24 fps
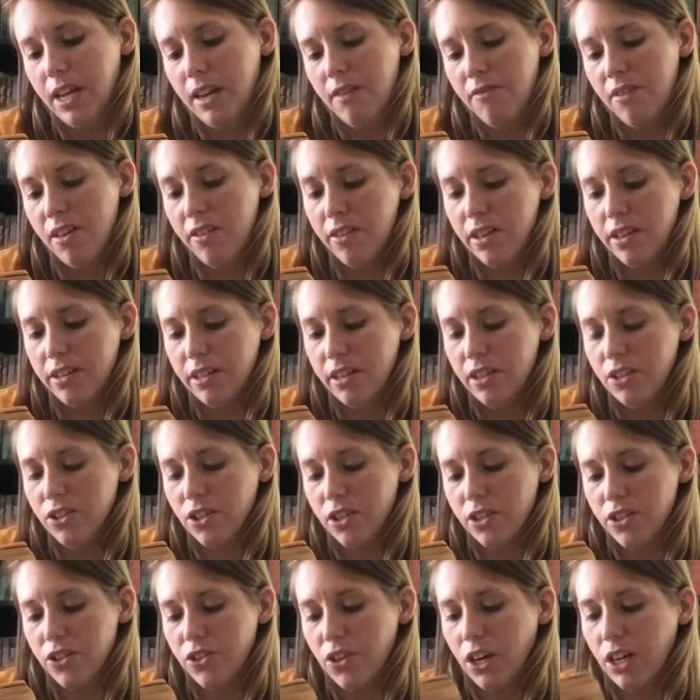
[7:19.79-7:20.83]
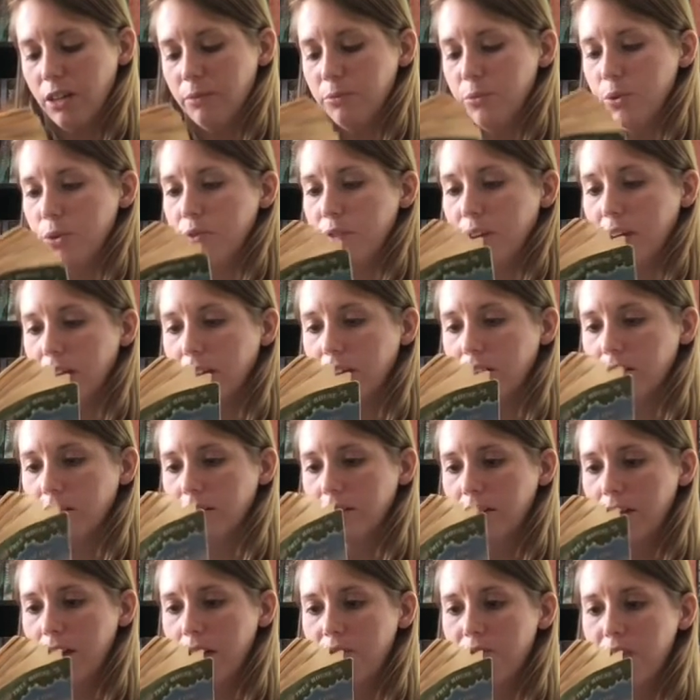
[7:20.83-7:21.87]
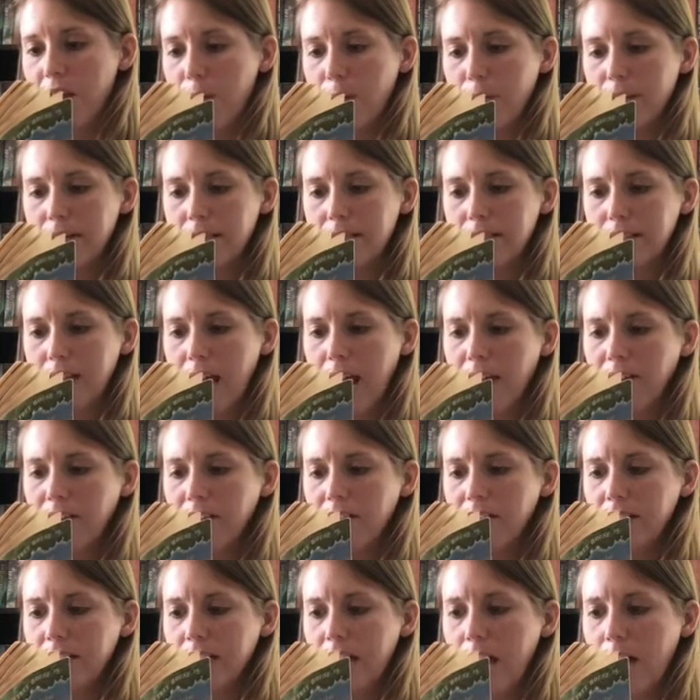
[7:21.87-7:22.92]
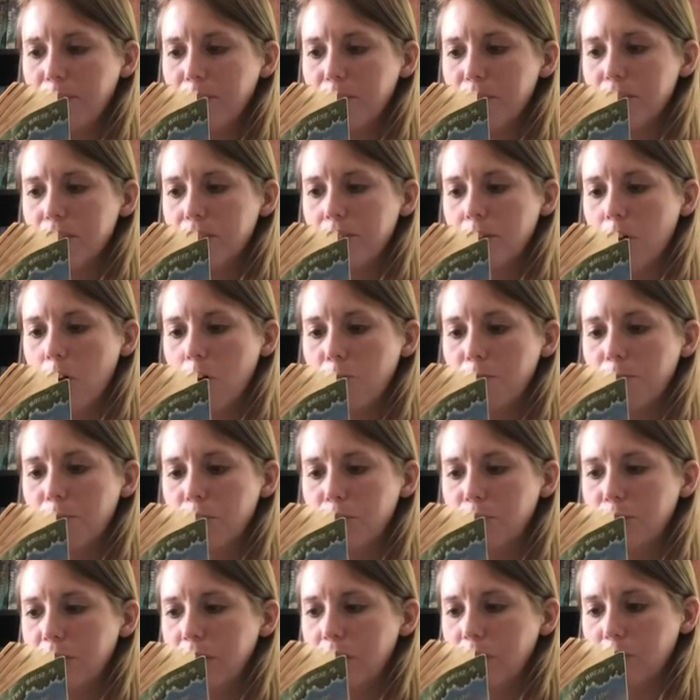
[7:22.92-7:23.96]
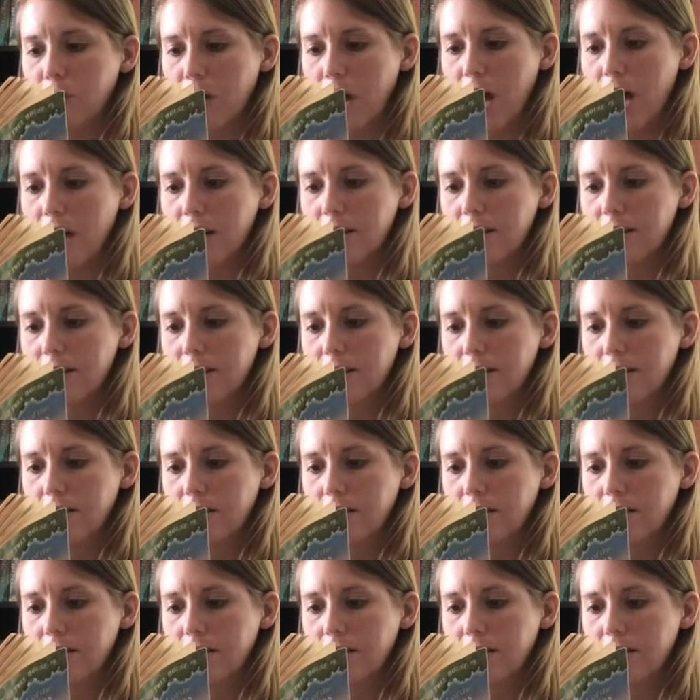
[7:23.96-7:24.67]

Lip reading: Then the ninjas started moving. They went silently up the slope between the rocks.